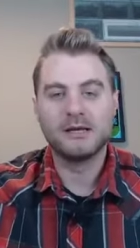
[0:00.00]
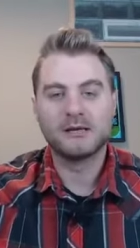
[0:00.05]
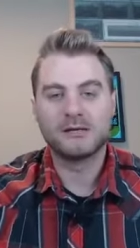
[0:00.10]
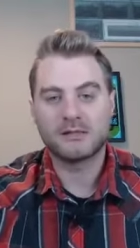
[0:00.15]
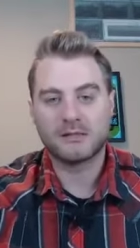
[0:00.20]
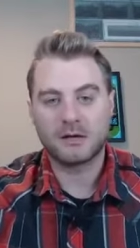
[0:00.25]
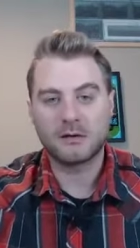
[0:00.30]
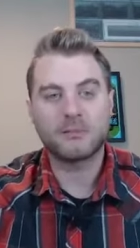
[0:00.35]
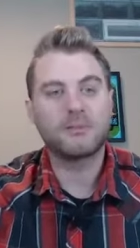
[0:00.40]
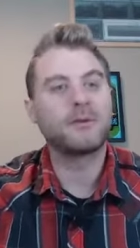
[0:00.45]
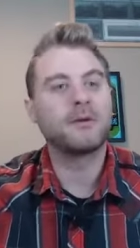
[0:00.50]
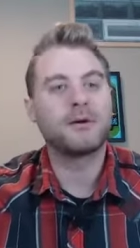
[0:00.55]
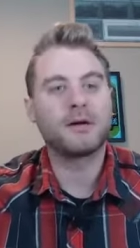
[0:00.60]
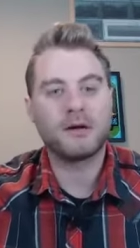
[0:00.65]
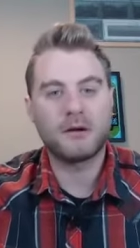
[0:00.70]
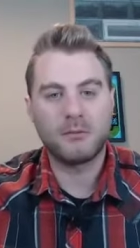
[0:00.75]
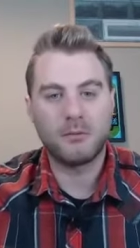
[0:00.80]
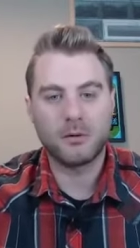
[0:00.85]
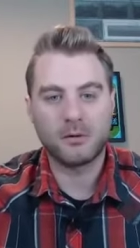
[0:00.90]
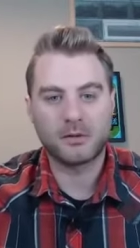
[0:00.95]
start putting
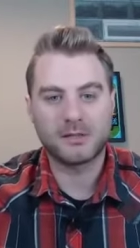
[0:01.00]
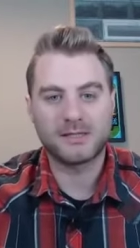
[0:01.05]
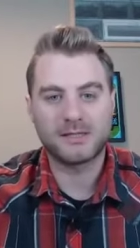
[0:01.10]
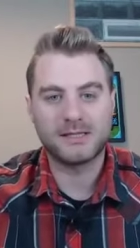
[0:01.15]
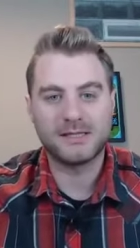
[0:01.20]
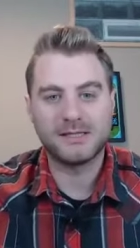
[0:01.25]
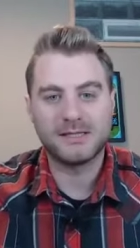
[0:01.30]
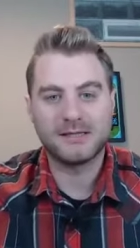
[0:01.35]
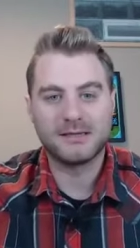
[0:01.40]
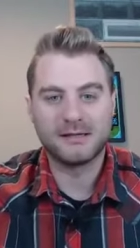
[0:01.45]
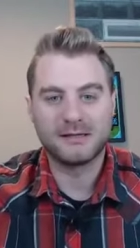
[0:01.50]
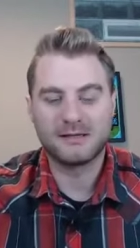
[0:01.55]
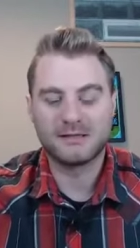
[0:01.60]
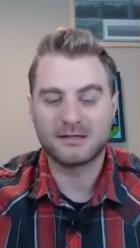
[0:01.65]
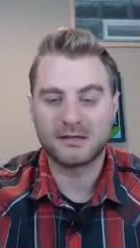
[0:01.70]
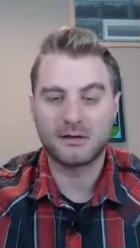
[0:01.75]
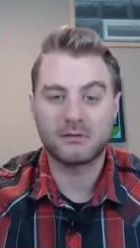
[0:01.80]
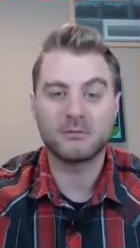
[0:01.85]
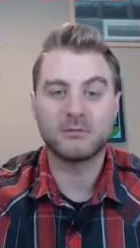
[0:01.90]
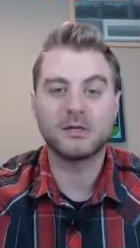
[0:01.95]
out more seed
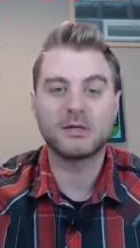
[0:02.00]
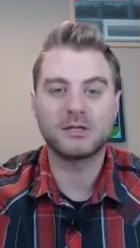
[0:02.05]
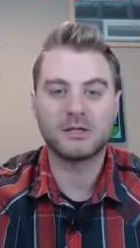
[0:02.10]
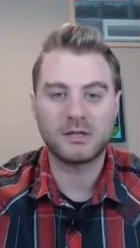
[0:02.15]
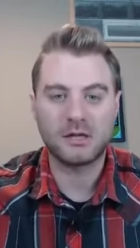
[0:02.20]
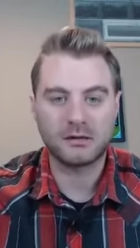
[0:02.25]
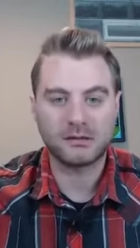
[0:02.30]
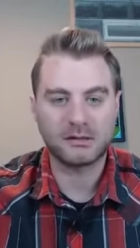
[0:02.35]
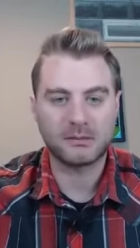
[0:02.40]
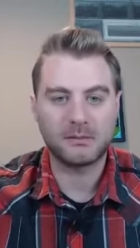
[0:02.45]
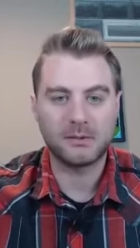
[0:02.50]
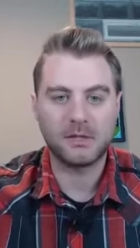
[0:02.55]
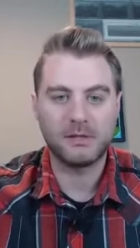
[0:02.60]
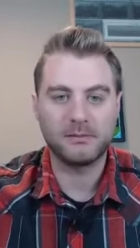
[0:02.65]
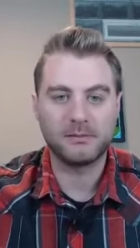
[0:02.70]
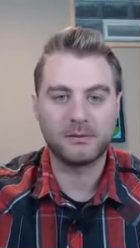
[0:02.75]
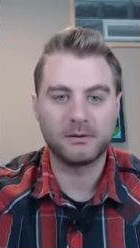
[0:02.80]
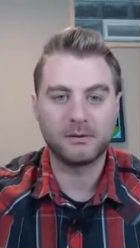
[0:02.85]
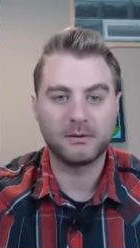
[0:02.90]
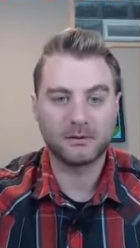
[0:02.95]
start reaching out to
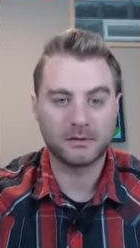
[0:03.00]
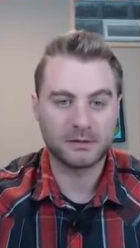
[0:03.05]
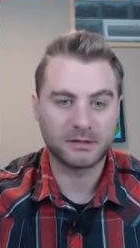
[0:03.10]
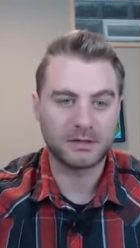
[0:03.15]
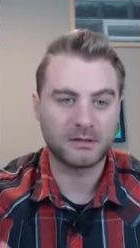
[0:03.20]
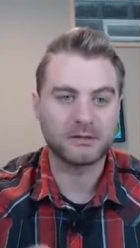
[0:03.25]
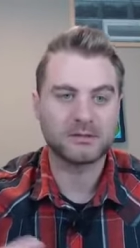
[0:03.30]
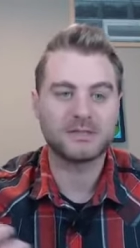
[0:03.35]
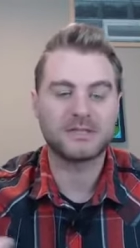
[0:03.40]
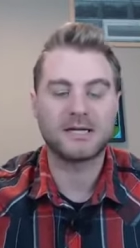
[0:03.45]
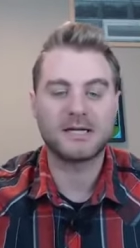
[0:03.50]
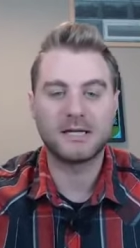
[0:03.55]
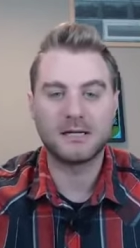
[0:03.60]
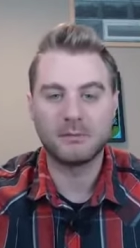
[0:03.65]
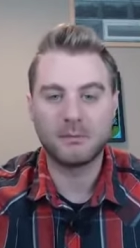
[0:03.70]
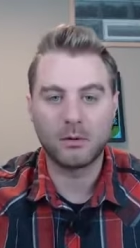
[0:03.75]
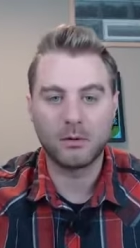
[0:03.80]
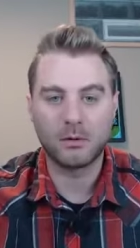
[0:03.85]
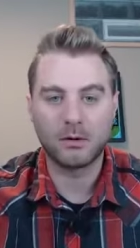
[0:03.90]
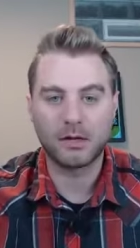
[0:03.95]
people start sending
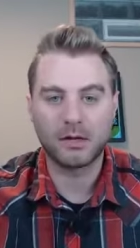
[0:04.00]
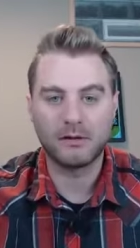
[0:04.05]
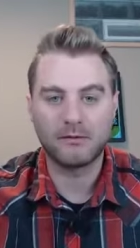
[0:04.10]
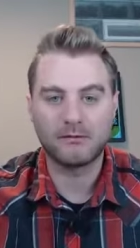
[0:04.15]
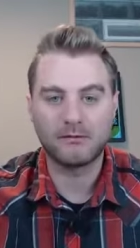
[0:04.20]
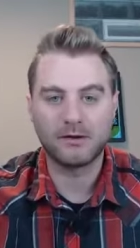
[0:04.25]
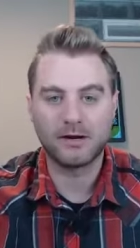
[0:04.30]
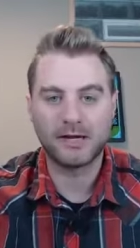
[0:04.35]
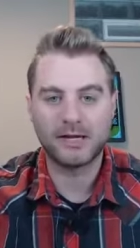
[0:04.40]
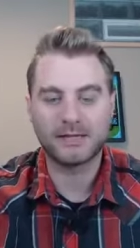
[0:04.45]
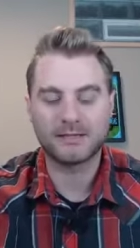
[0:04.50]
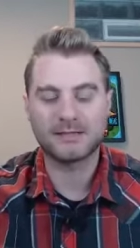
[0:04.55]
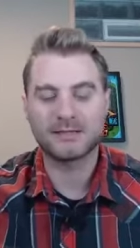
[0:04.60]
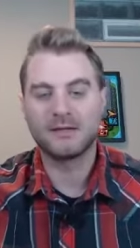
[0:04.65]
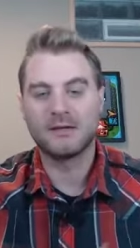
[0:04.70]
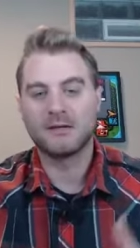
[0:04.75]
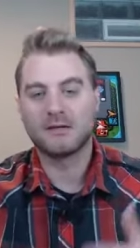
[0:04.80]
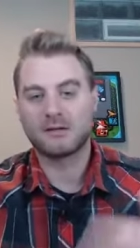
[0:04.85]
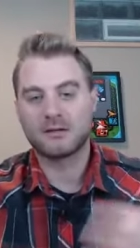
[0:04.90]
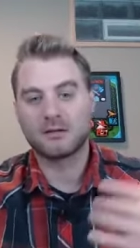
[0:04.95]
more invites
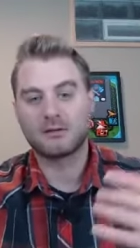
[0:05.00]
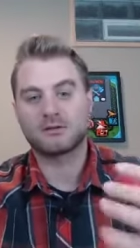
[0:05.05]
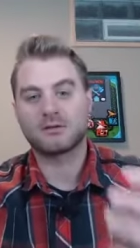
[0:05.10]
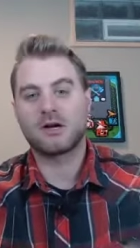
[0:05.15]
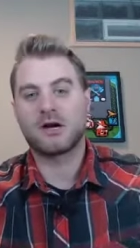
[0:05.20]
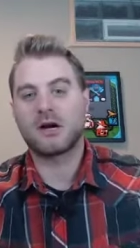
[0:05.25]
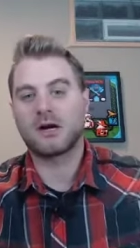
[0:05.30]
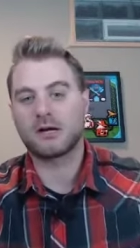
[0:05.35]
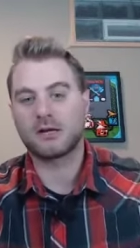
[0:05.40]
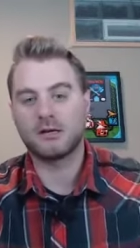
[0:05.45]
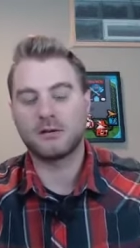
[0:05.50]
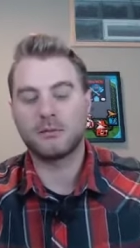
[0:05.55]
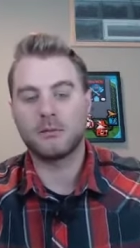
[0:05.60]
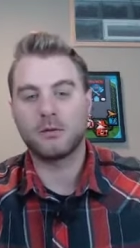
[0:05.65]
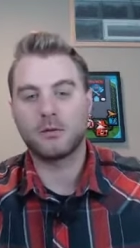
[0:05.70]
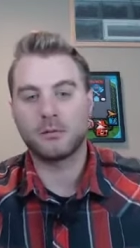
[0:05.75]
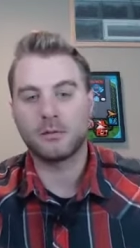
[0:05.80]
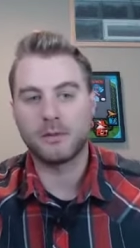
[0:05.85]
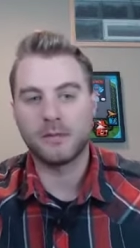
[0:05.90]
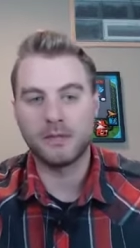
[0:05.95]
start talking to
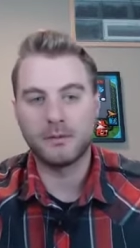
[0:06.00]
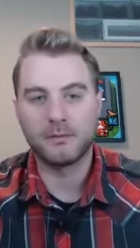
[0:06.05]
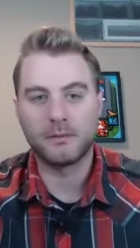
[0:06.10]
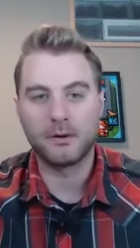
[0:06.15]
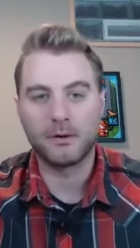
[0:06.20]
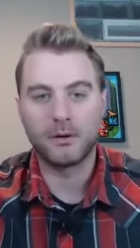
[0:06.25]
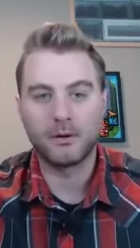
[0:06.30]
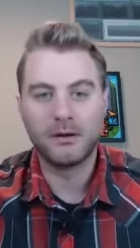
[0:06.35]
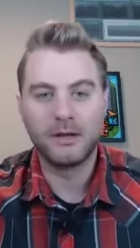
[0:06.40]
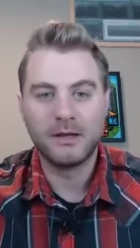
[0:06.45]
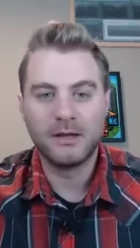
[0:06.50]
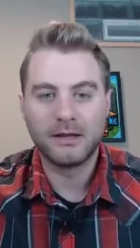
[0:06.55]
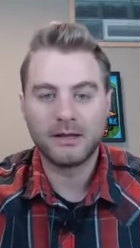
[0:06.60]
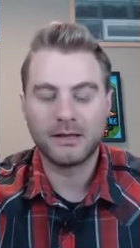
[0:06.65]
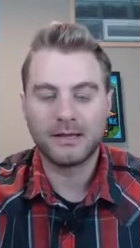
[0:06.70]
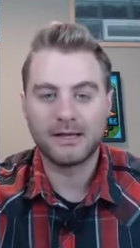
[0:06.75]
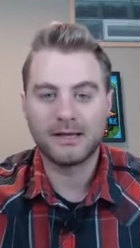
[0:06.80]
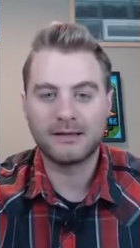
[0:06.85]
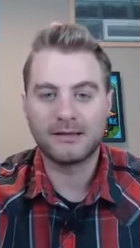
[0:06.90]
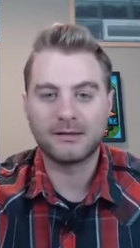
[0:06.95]
more people
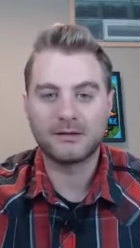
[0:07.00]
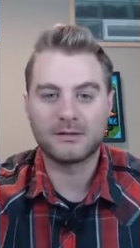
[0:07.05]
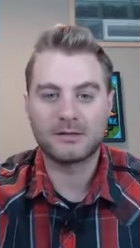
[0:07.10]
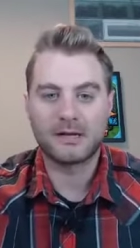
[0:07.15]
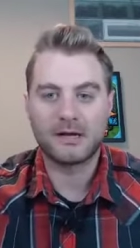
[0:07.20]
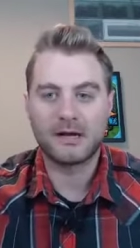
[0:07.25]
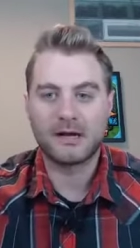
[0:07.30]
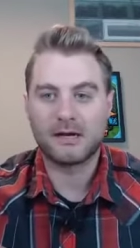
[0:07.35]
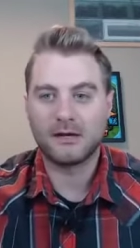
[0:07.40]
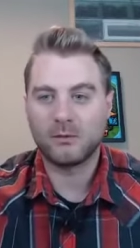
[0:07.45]
again there's uh,